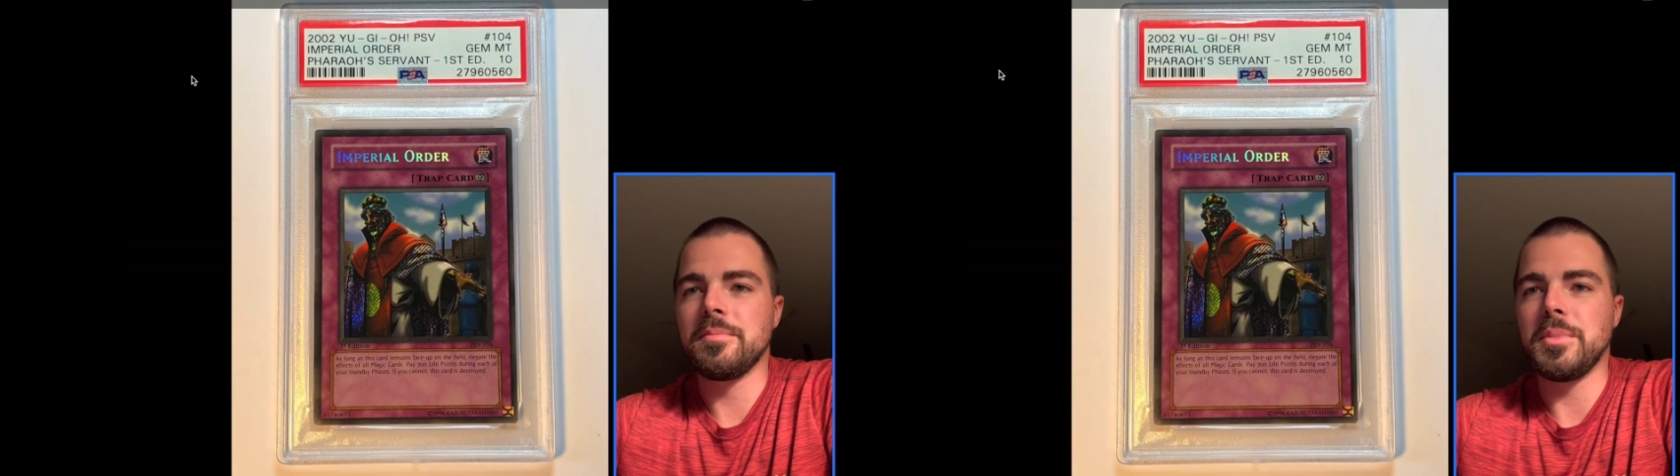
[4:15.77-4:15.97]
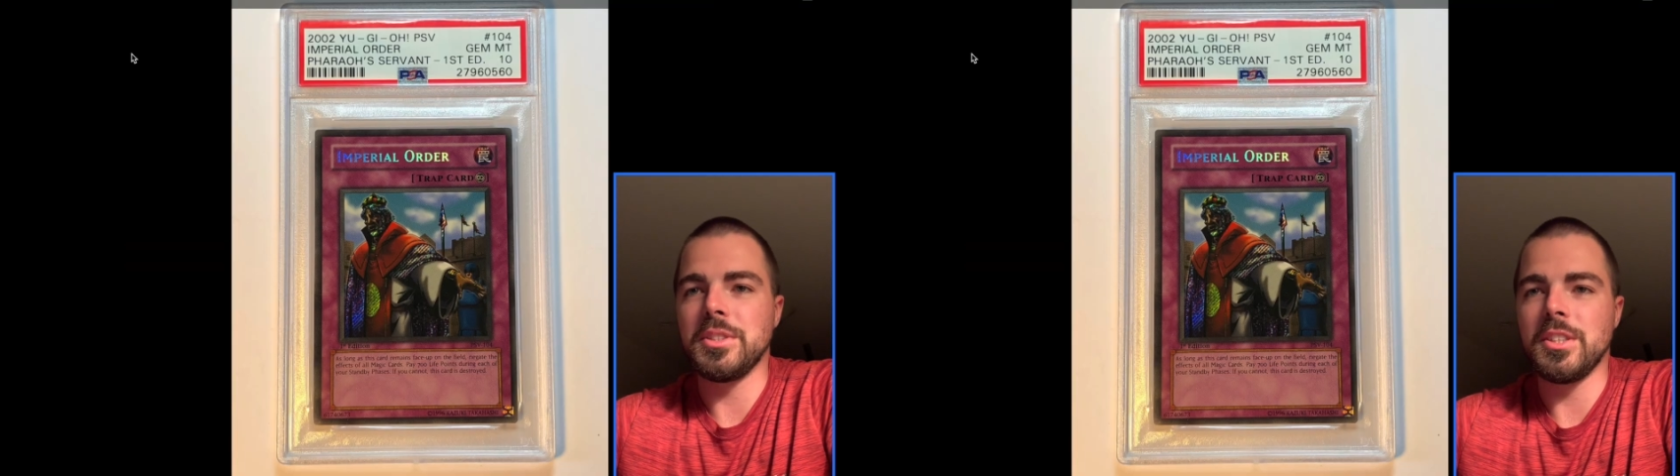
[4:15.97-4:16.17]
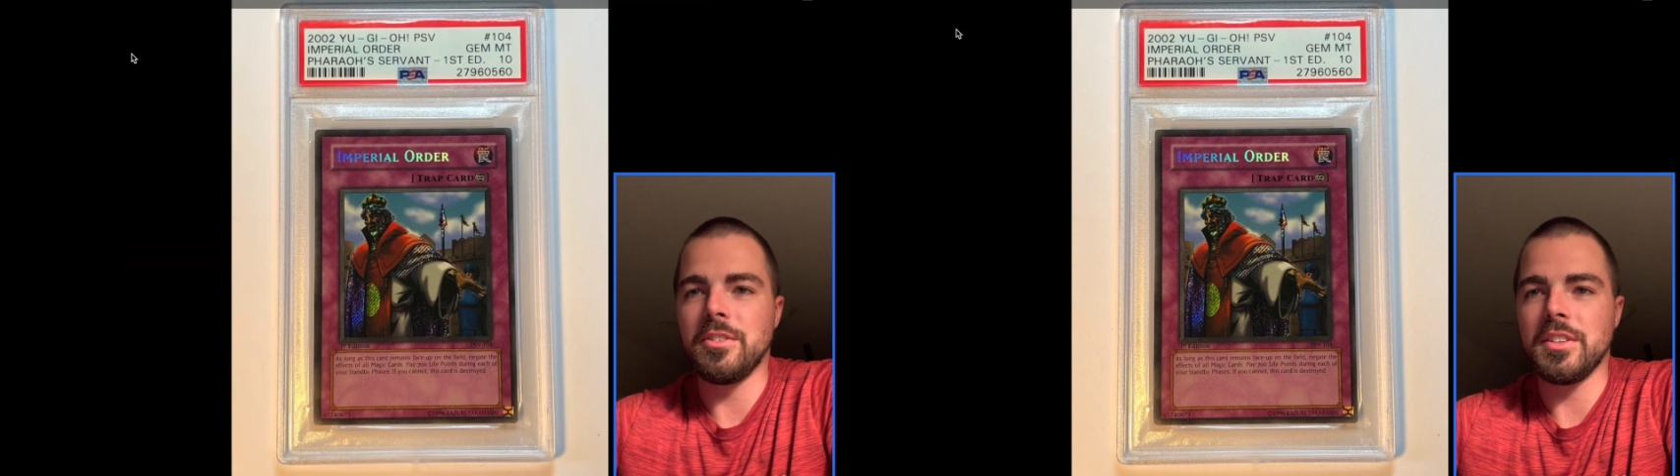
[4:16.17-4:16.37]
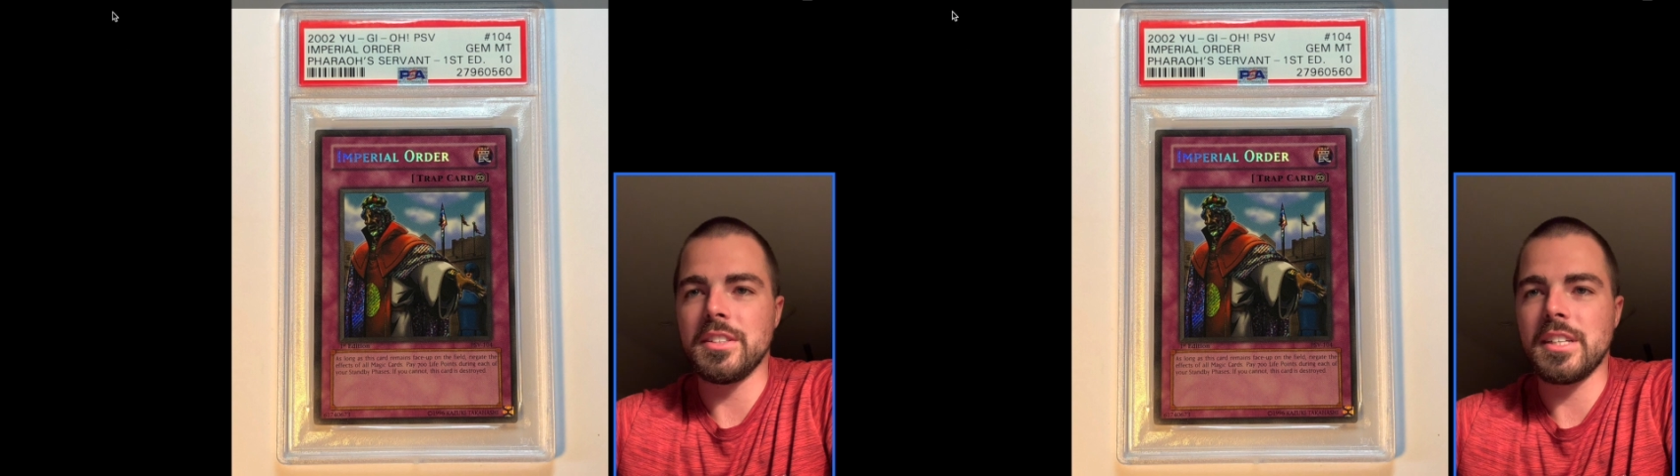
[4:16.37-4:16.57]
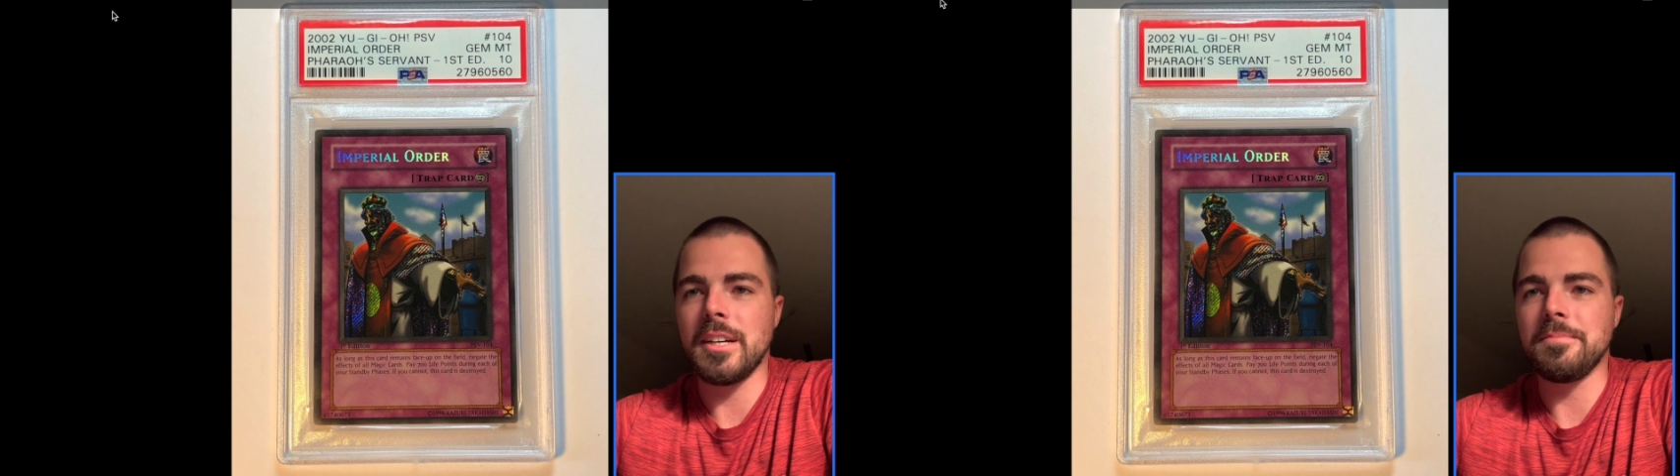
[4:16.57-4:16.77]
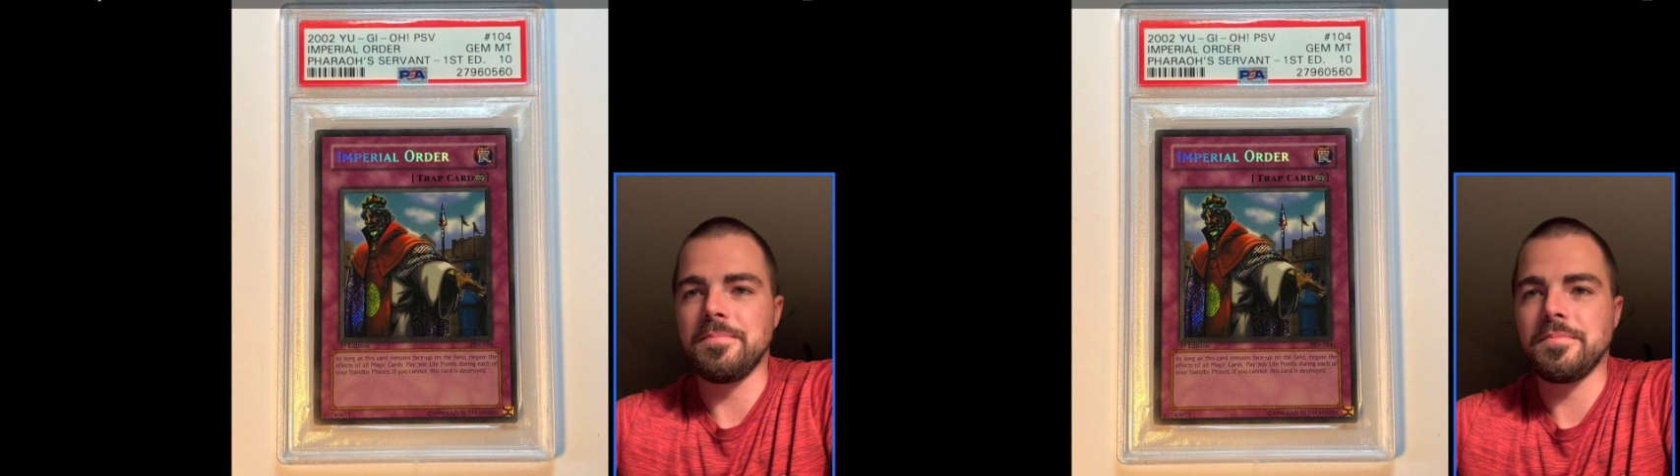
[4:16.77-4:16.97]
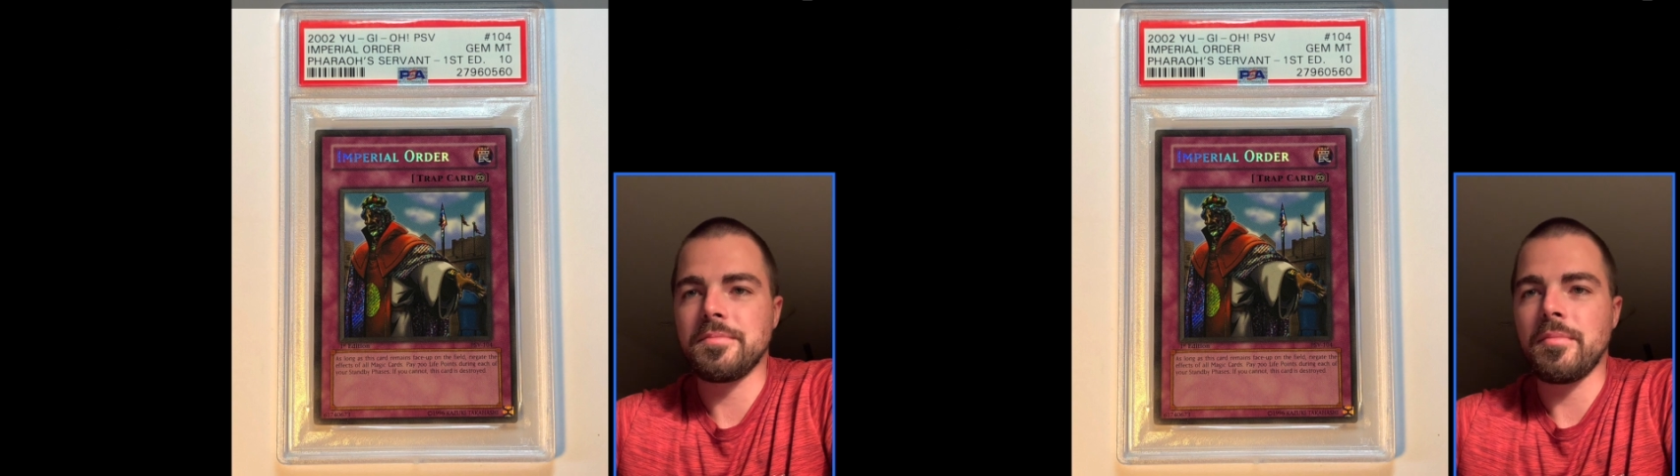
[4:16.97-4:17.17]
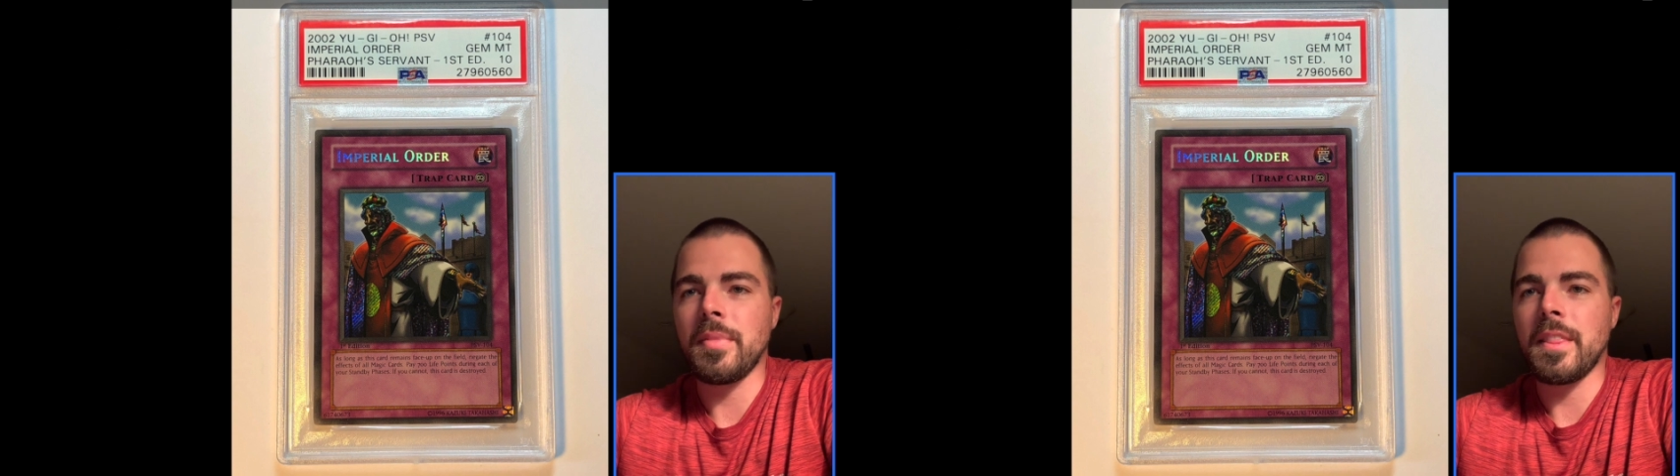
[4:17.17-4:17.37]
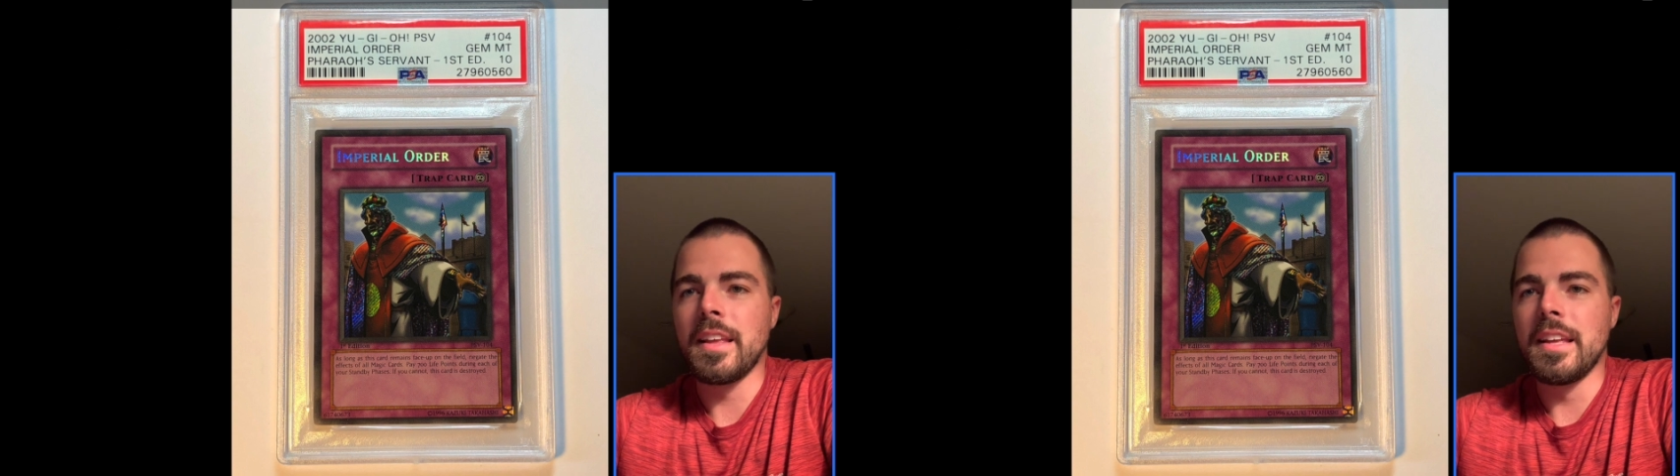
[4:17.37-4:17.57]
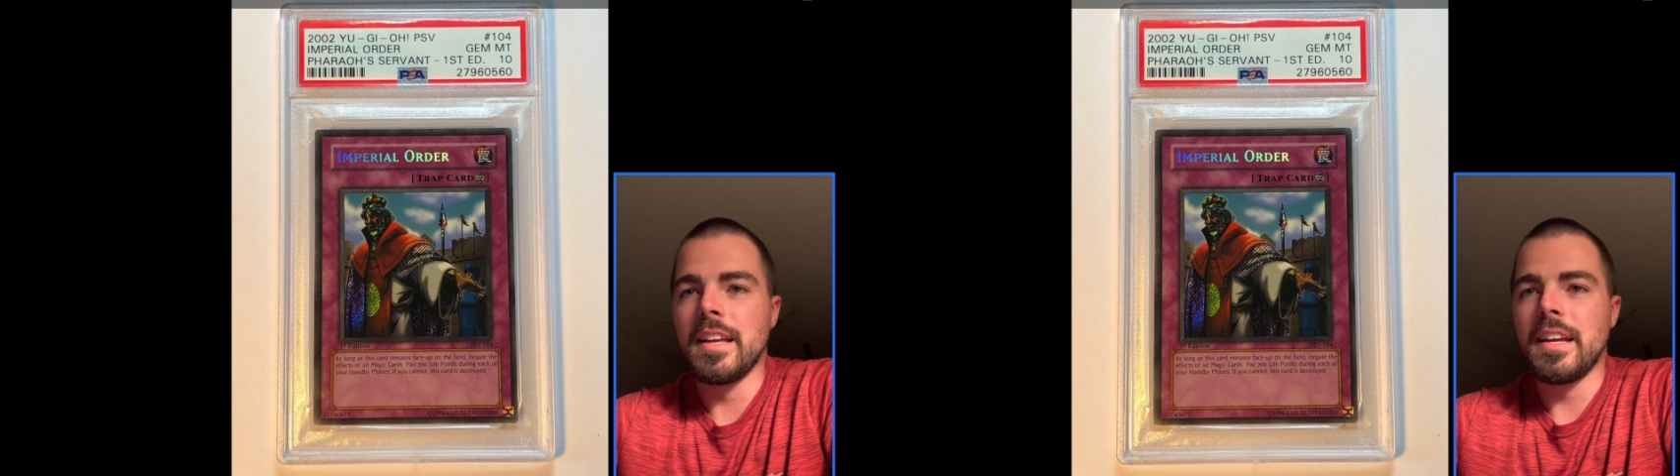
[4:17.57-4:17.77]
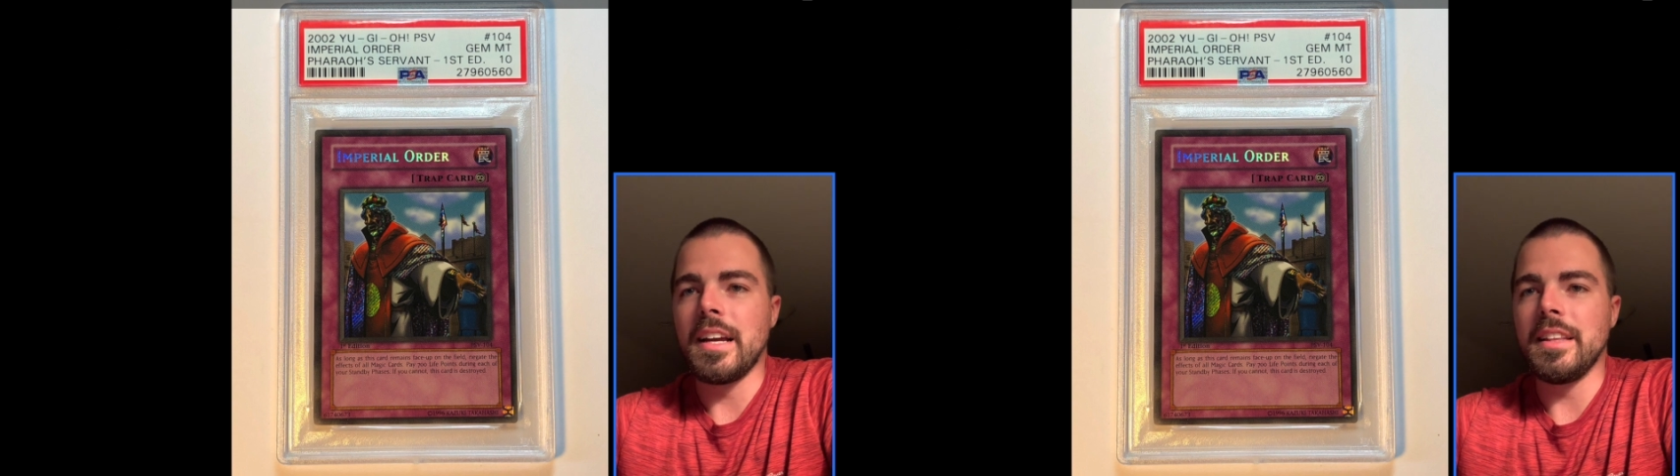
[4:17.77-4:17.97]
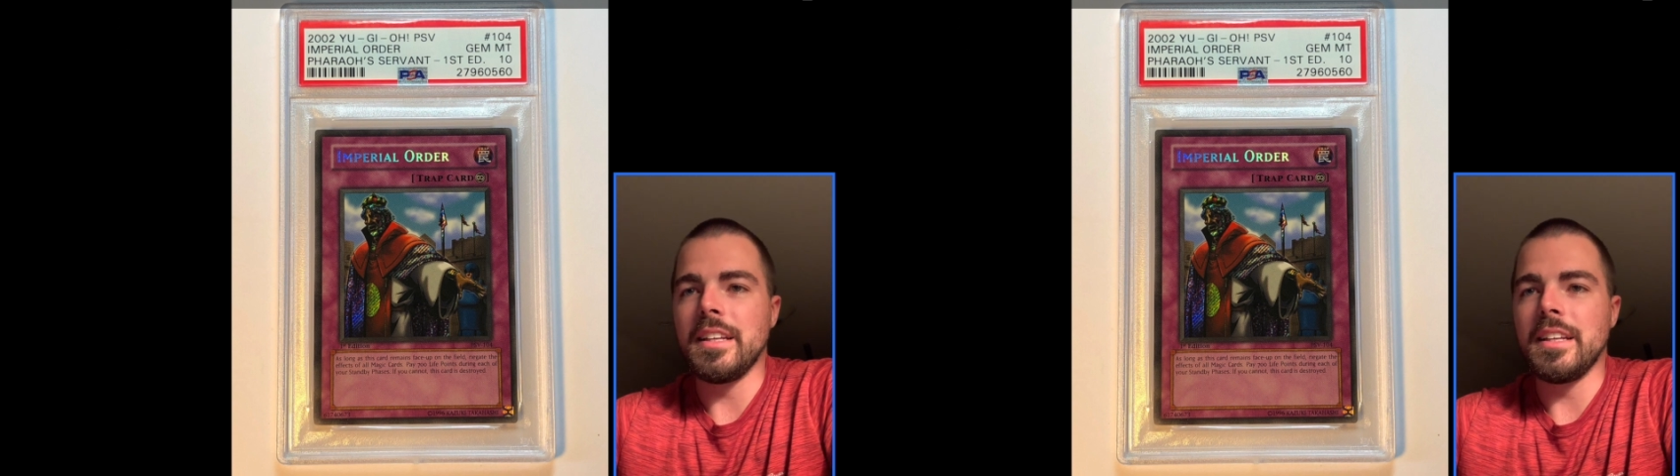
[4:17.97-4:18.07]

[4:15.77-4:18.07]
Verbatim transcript: puts it over the top. And